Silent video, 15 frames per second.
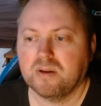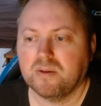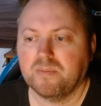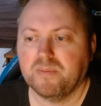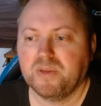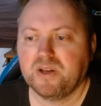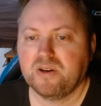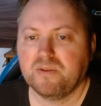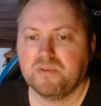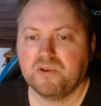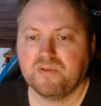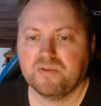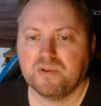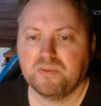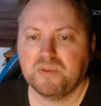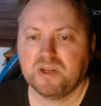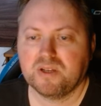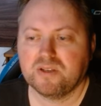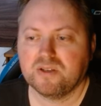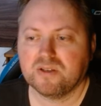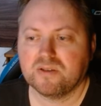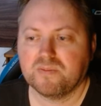better move would be
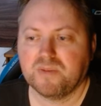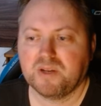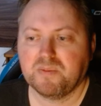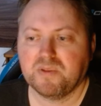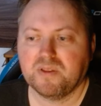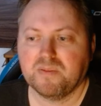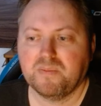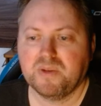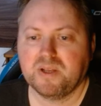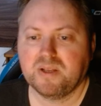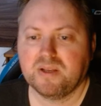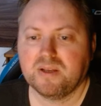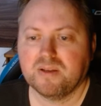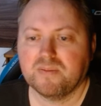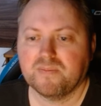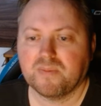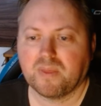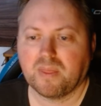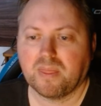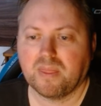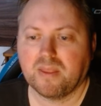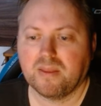just maybe the pin.
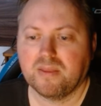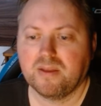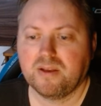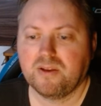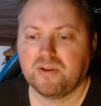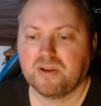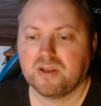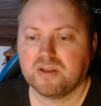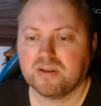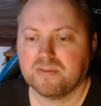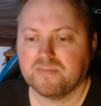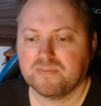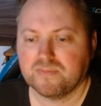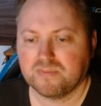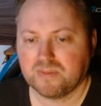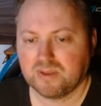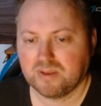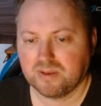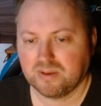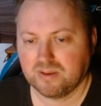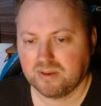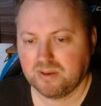Then you can,
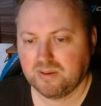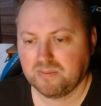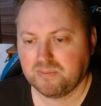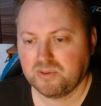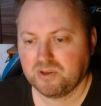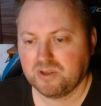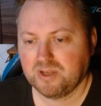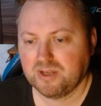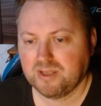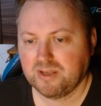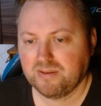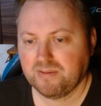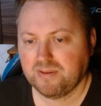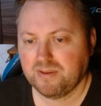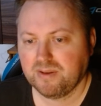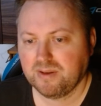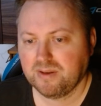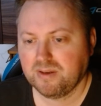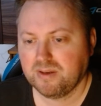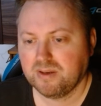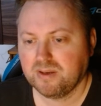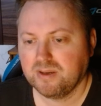yeah, protect everything,
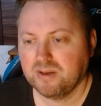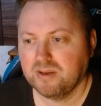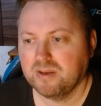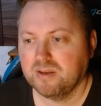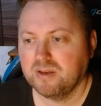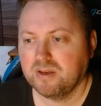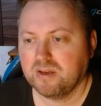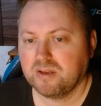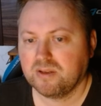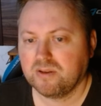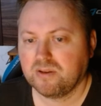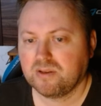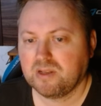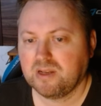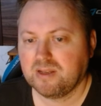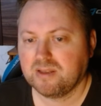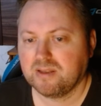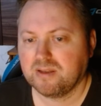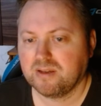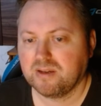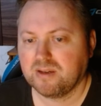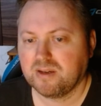not let
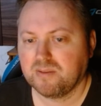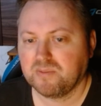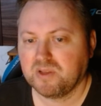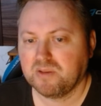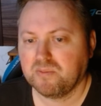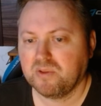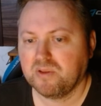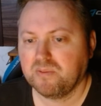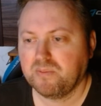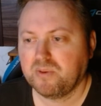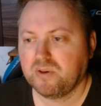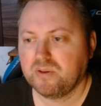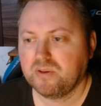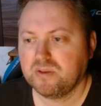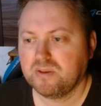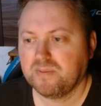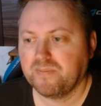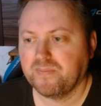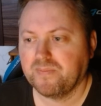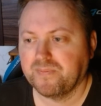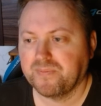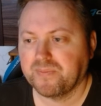him double the pawns.
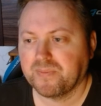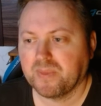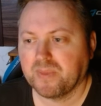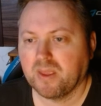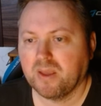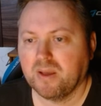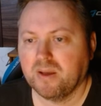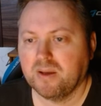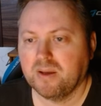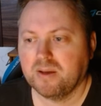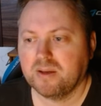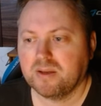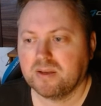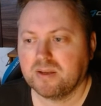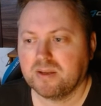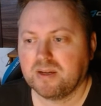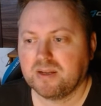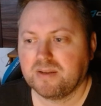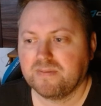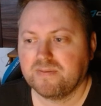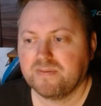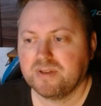Knight
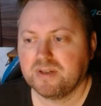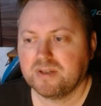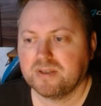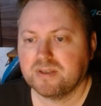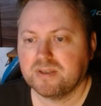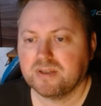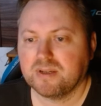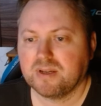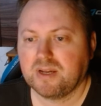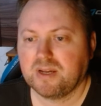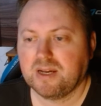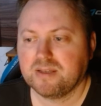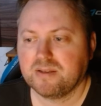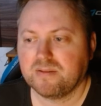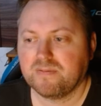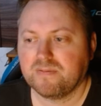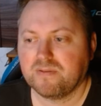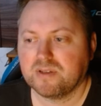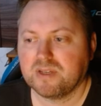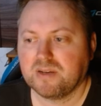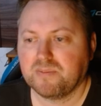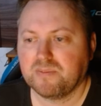f6, castle, for
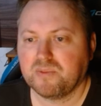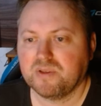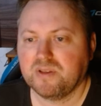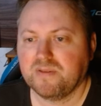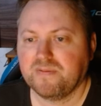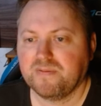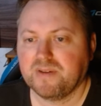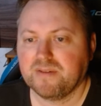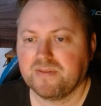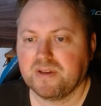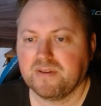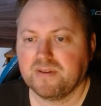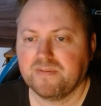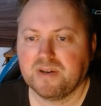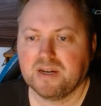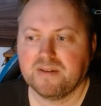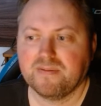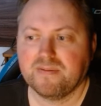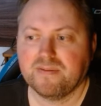example, d5, e5,